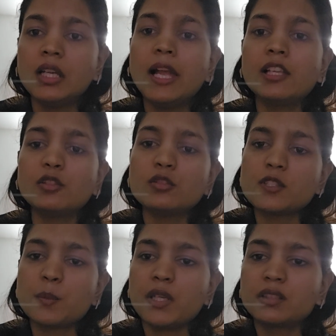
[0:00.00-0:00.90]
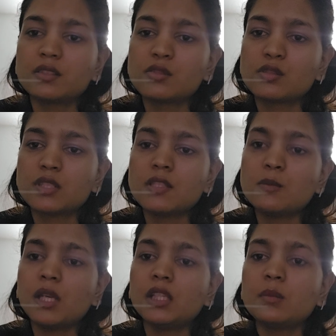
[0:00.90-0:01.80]
Hello respected judges,
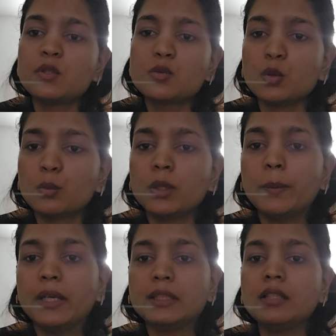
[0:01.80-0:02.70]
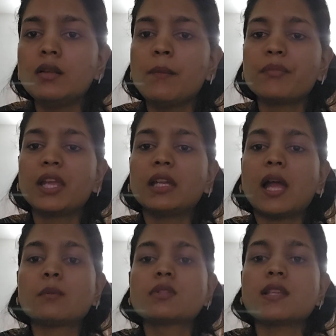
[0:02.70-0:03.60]
my name is Komal Patil and
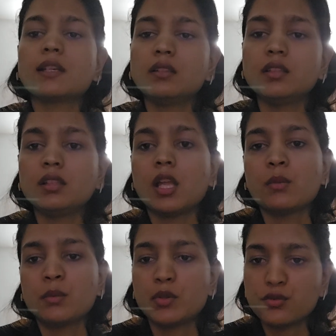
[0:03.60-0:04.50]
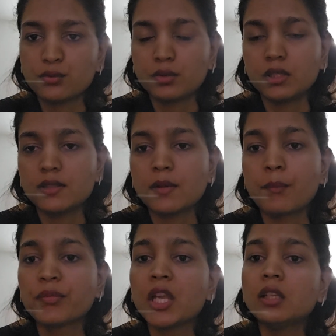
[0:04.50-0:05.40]
I am a second year MMS student.
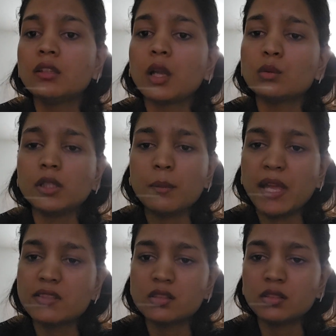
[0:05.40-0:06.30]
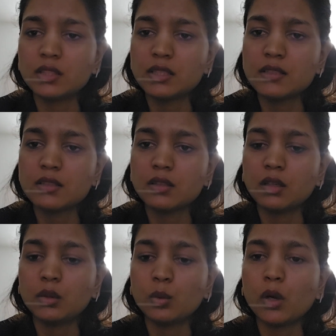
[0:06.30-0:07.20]
Now imagine this,
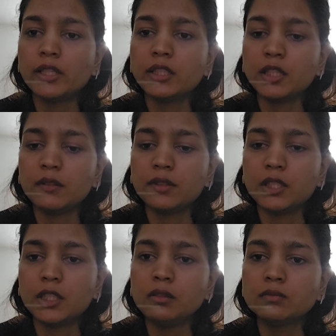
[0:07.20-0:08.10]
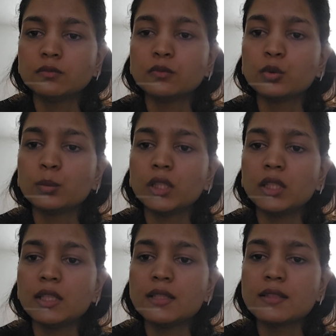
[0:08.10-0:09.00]
a quiet evening, woman
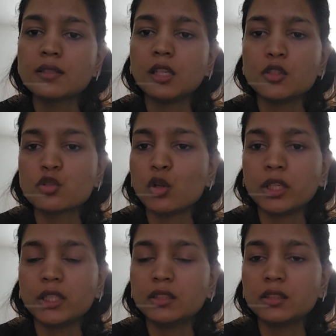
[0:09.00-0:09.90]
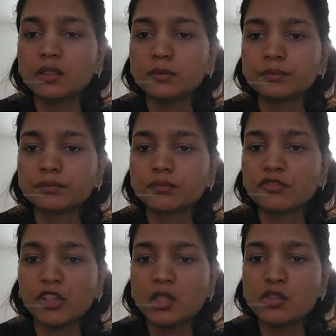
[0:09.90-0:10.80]
is enjoying the
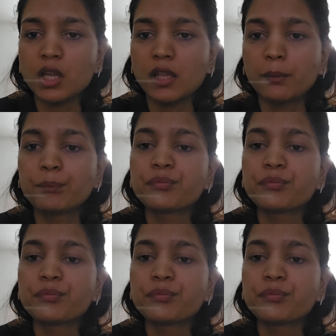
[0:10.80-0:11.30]
fresh air.